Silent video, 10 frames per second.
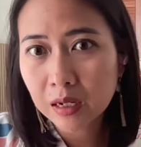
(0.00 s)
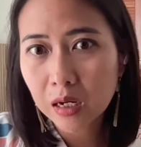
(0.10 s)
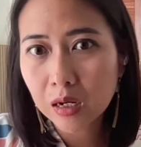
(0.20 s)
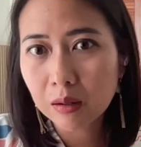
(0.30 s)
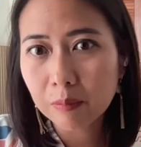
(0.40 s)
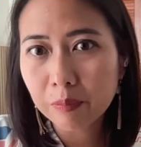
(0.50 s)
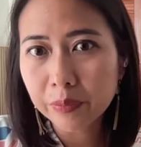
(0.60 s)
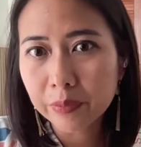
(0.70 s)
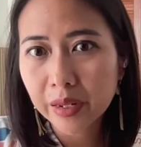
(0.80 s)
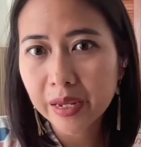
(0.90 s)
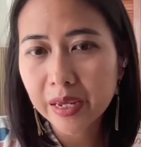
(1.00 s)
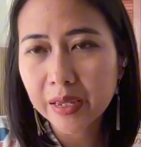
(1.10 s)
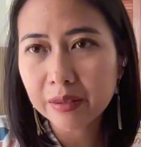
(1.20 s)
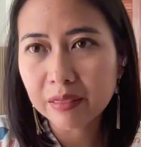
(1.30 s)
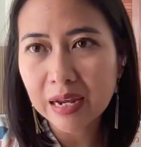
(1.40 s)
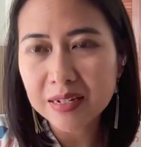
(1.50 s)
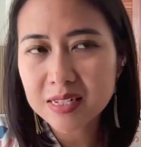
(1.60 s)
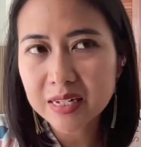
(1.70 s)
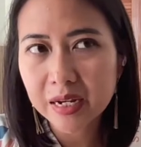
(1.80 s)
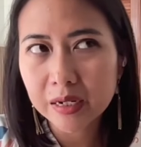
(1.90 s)
And that
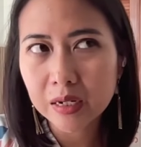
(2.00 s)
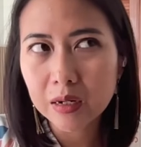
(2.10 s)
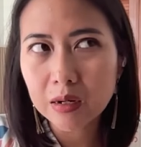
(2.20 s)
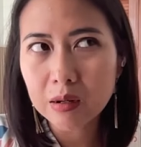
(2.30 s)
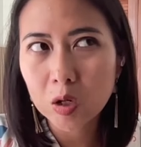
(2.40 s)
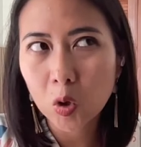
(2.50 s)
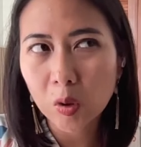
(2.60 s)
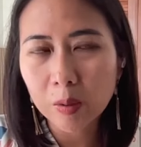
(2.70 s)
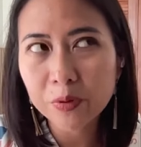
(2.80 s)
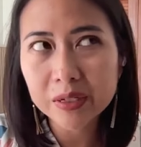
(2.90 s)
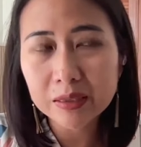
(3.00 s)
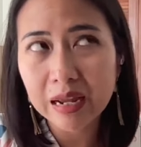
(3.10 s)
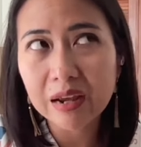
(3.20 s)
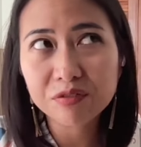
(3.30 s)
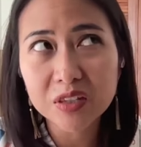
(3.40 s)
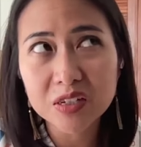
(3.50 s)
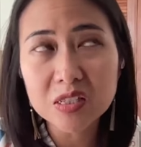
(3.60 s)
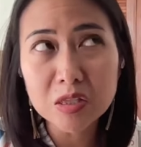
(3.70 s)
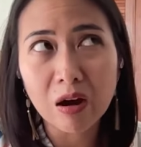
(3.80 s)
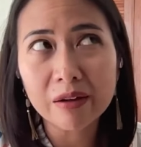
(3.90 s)
said, corporate life does
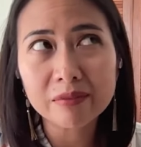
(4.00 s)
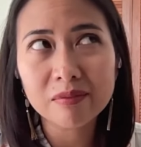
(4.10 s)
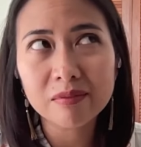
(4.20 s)
not